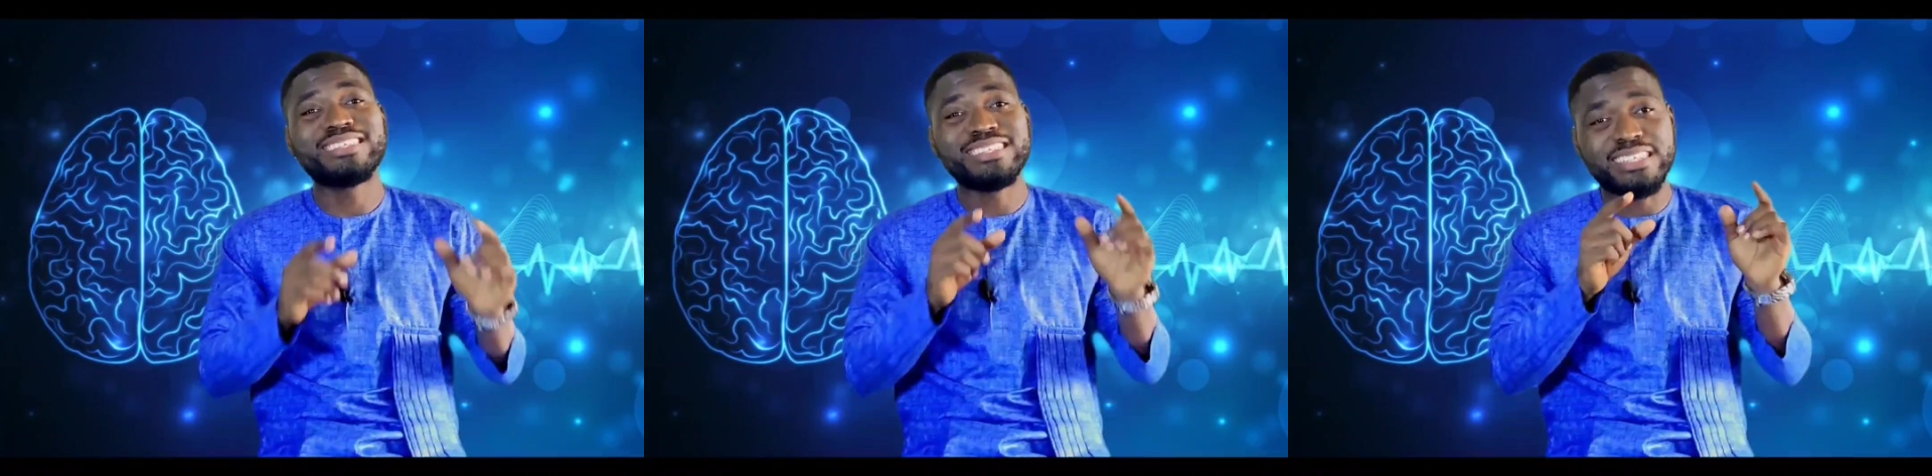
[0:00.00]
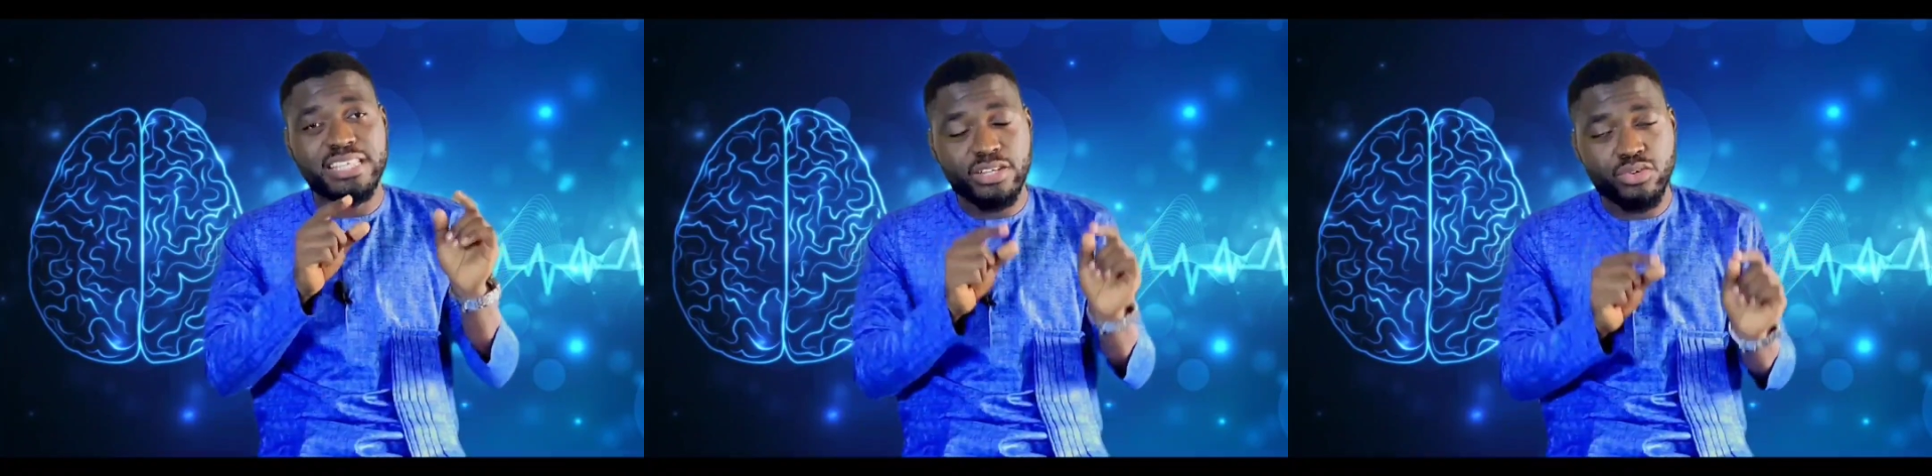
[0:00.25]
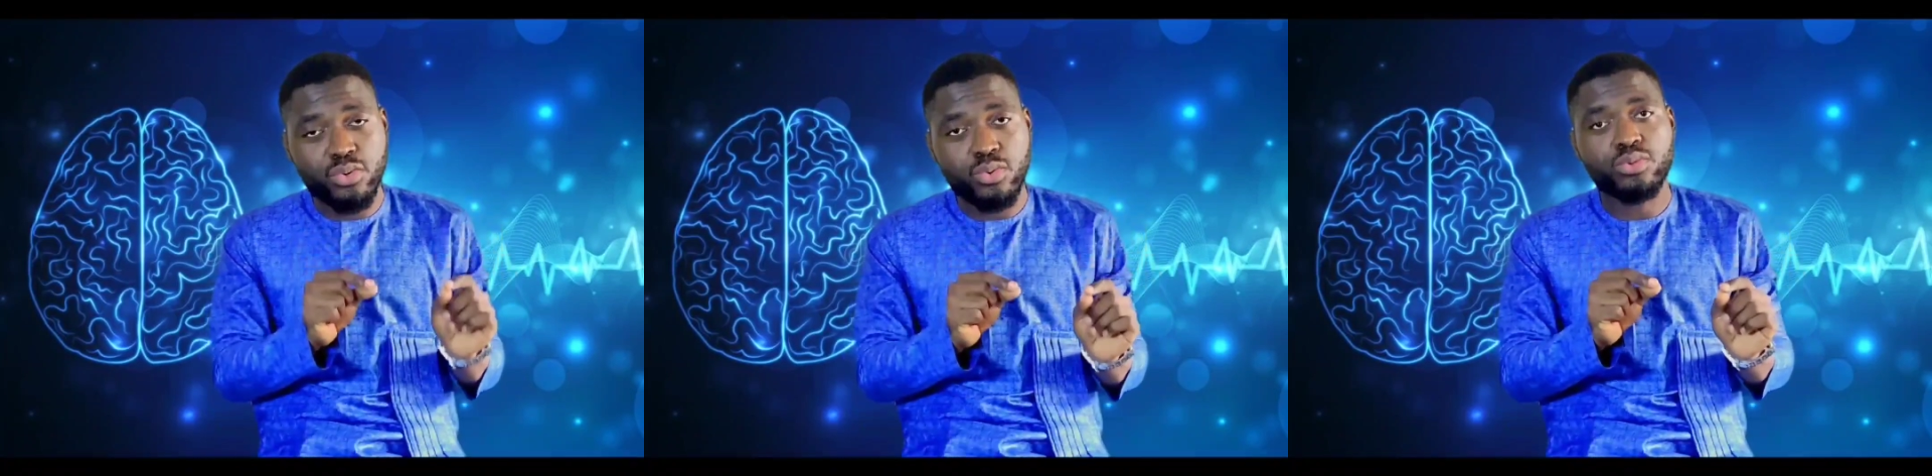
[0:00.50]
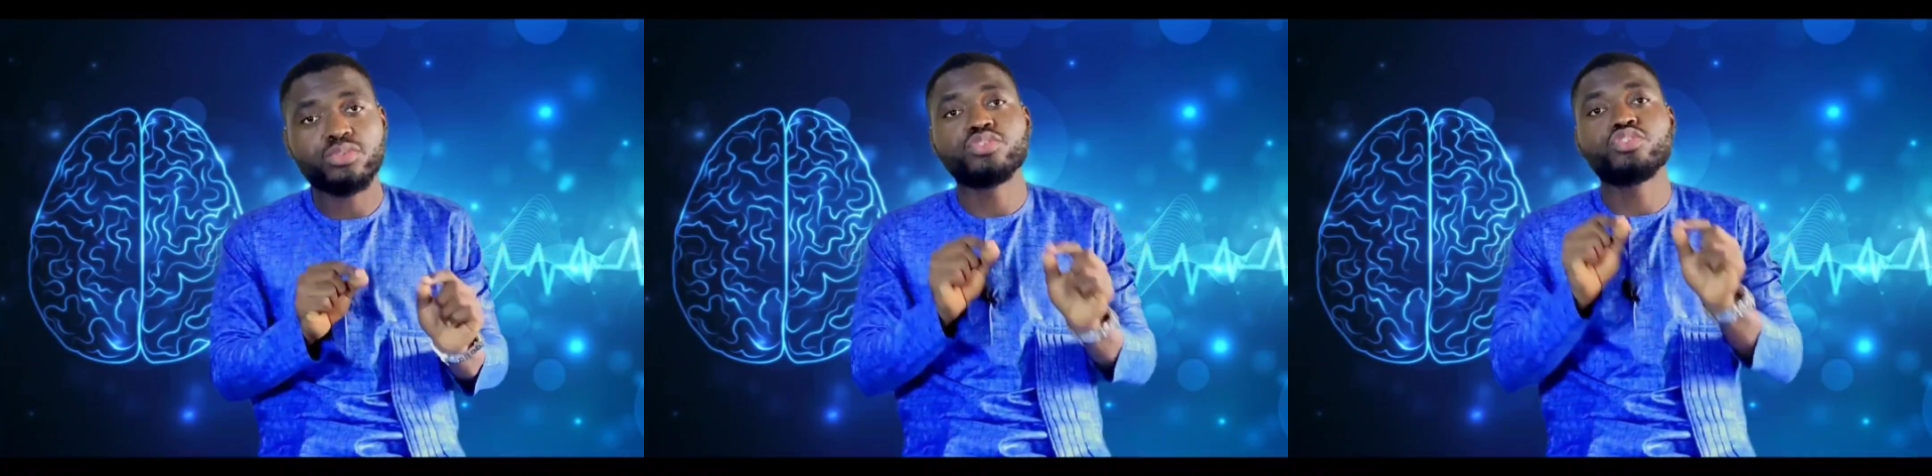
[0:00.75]

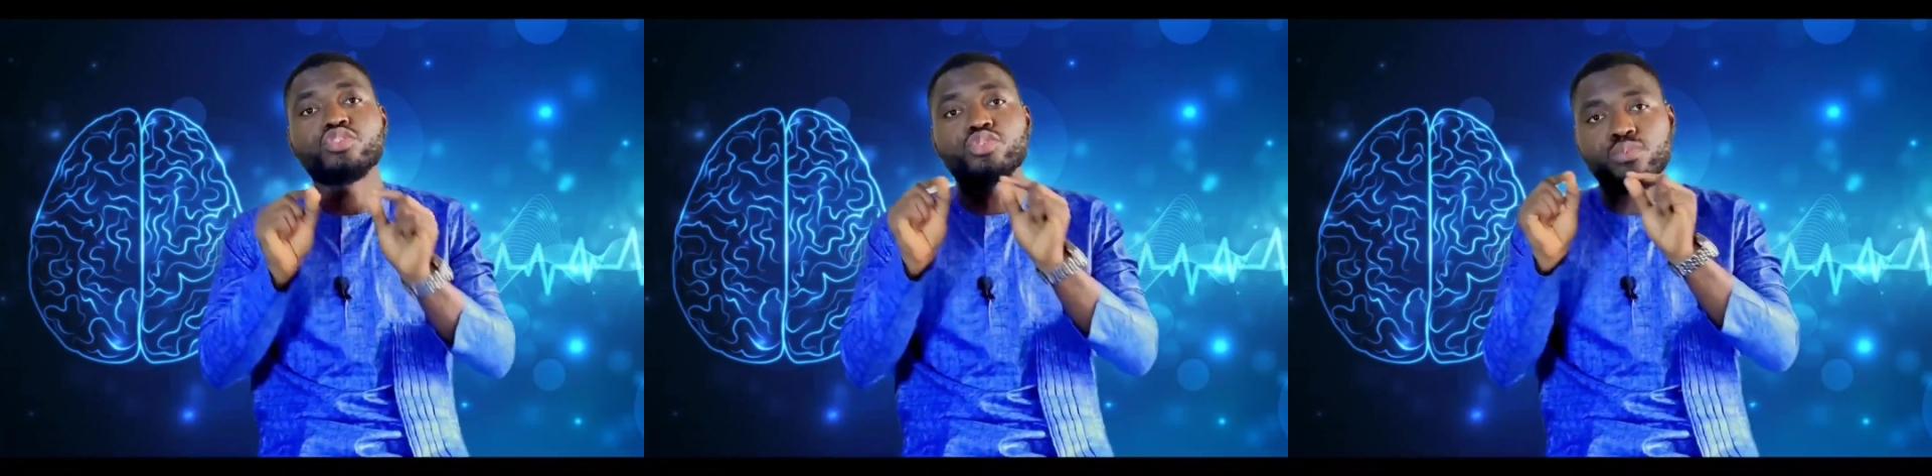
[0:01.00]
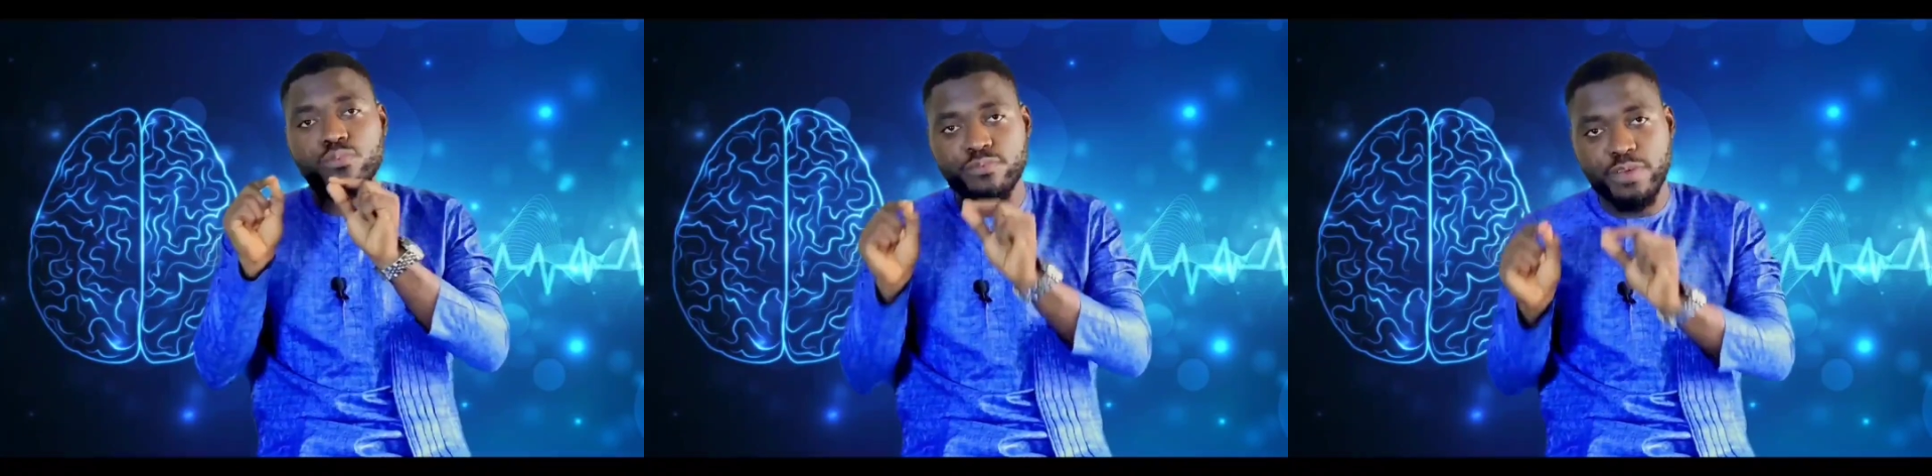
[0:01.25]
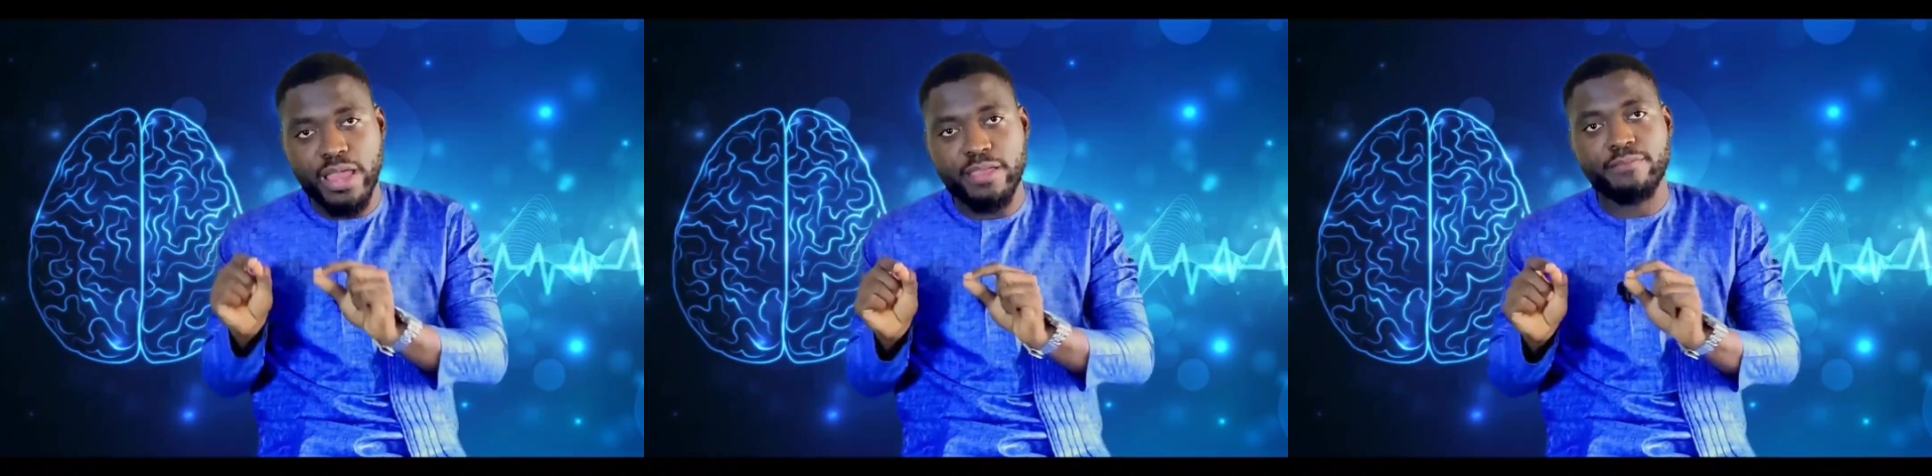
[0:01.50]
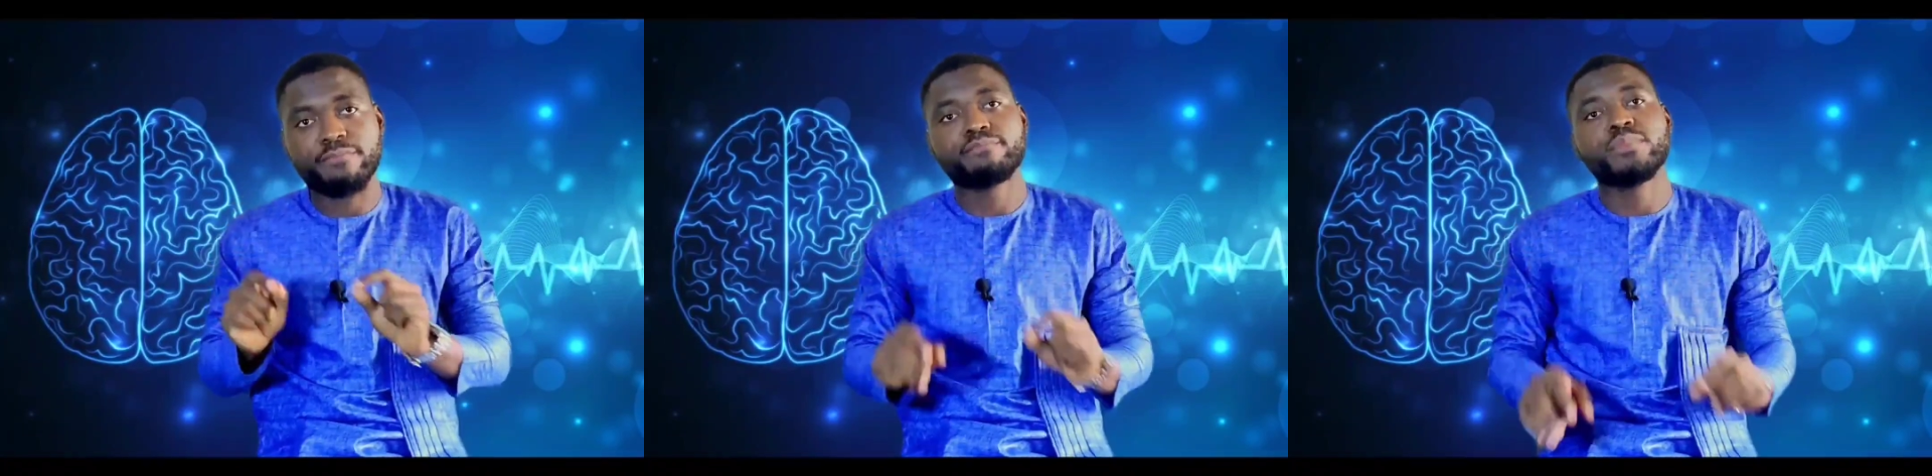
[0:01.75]
0 to 5.